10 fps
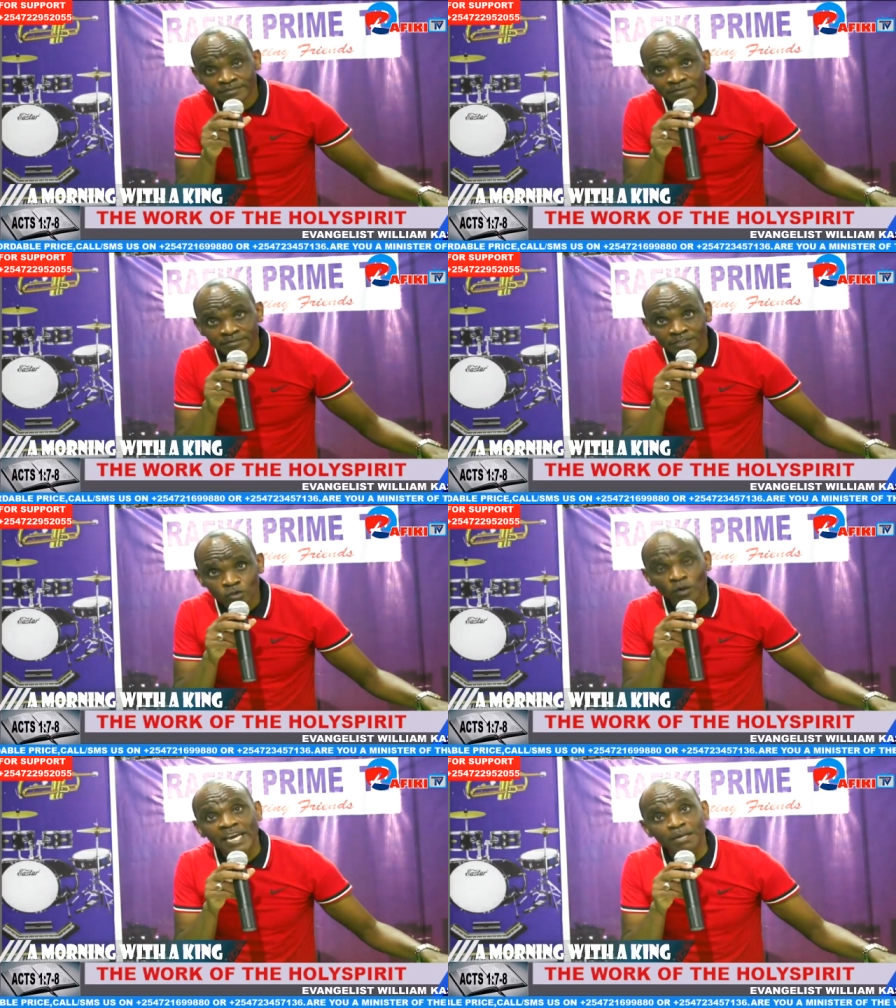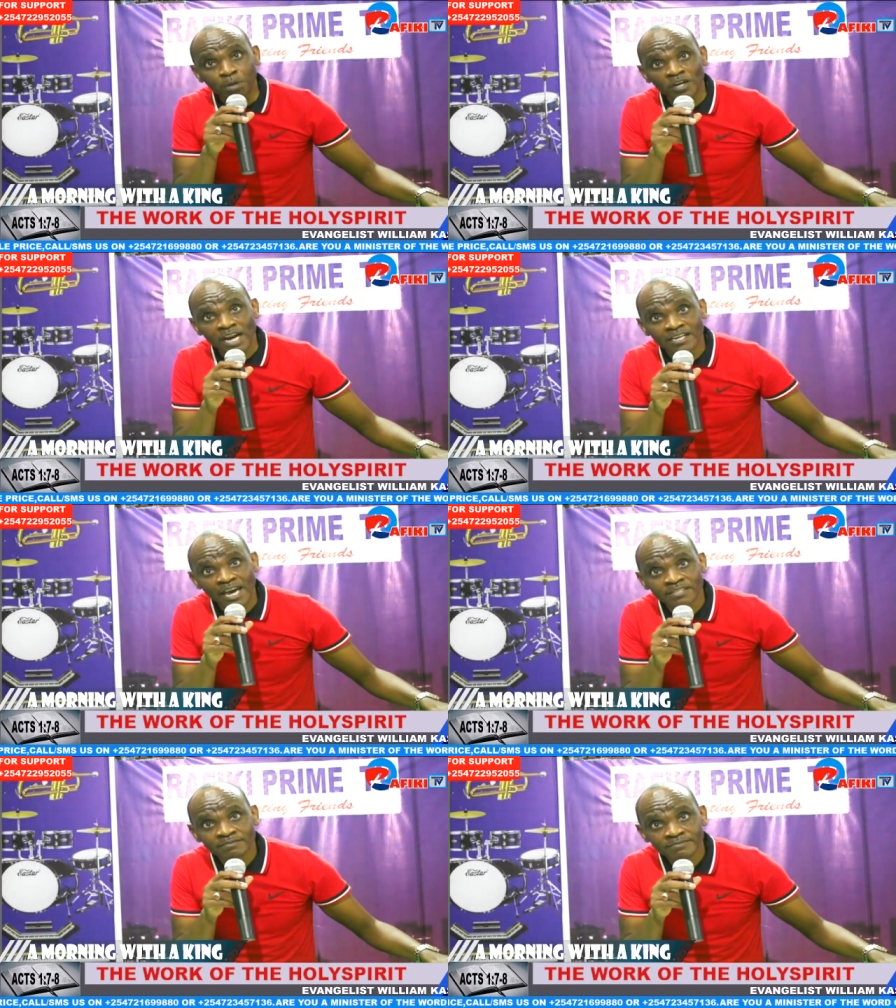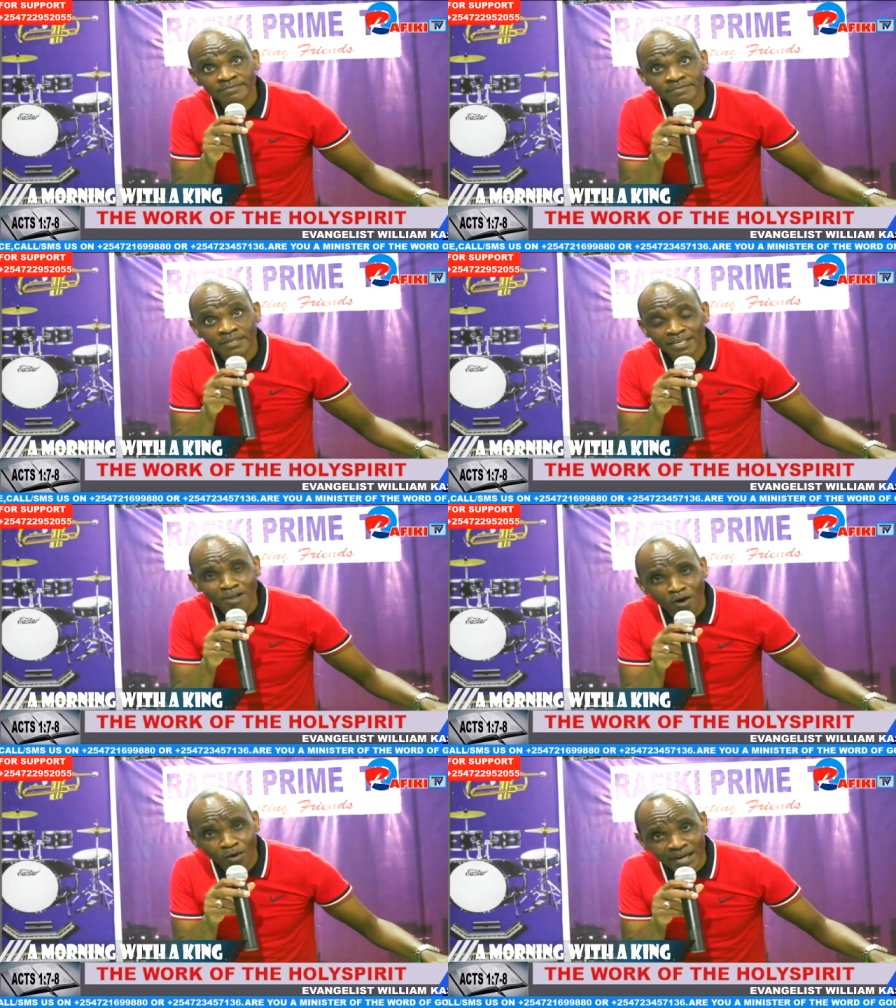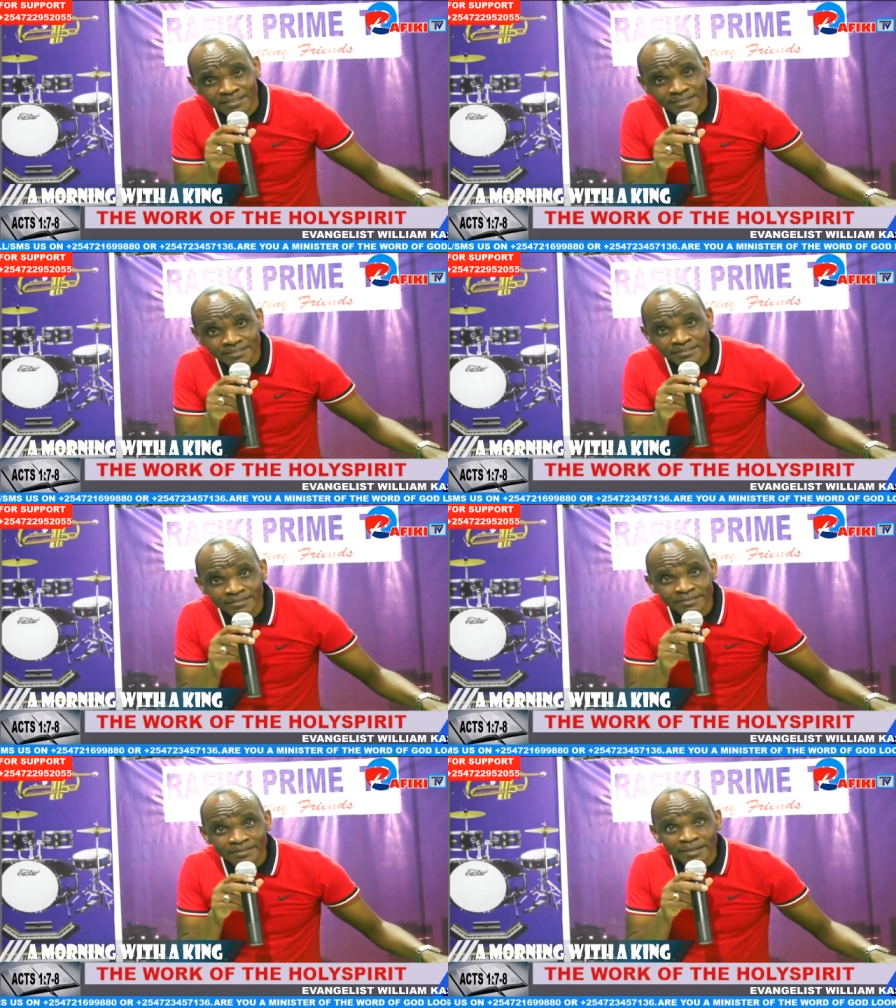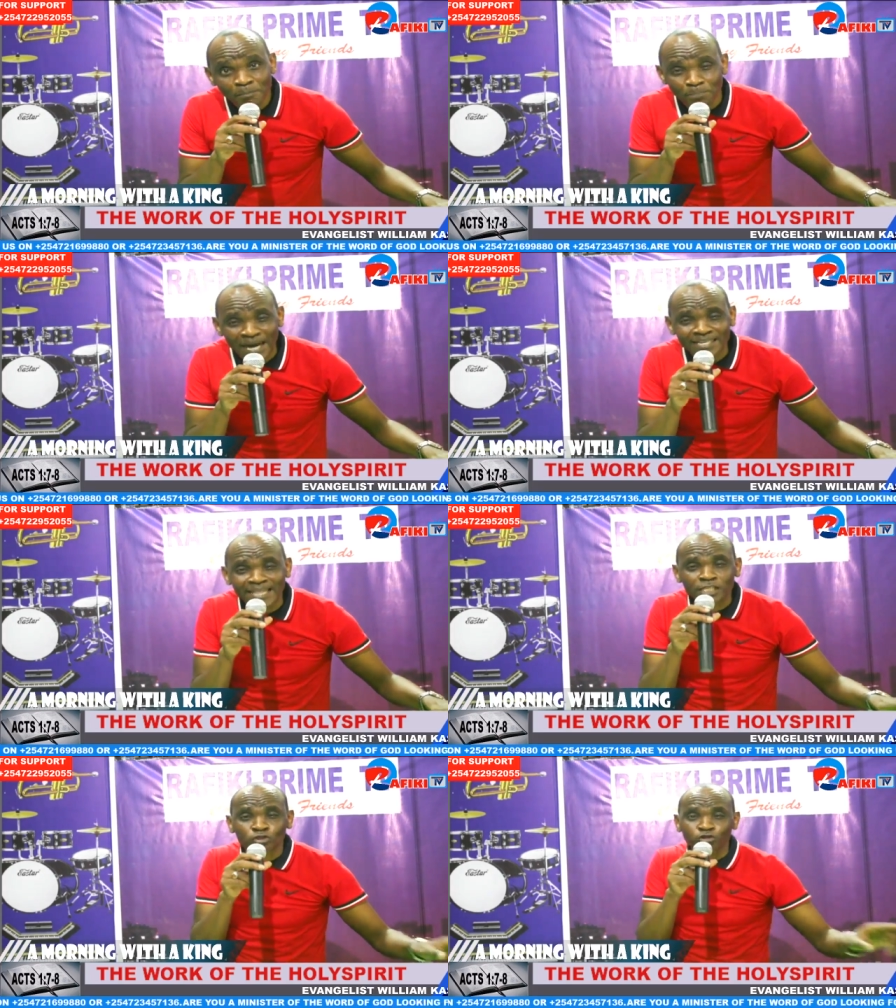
to get born again? No one. But the true